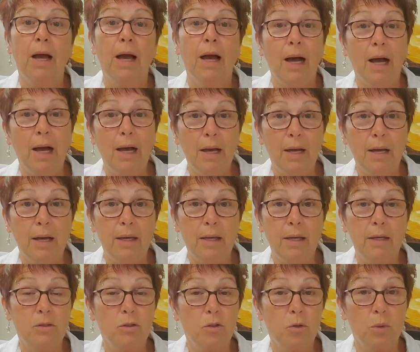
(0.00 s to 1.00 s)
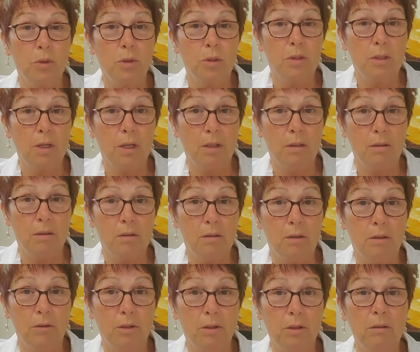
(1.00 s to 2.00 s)
I, as the real estate
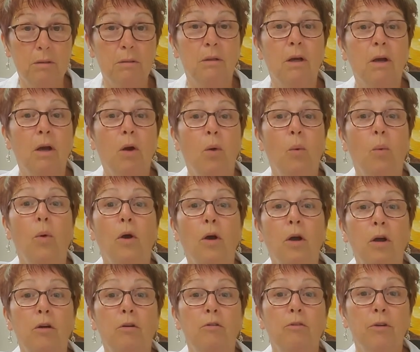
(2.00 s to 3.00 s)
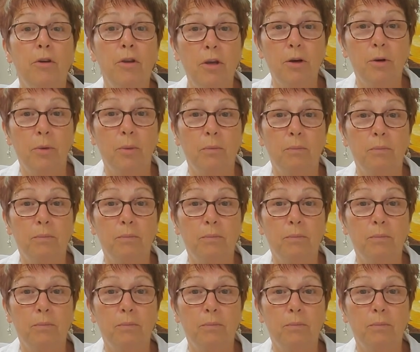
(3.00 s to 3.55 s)
consultant, work for you.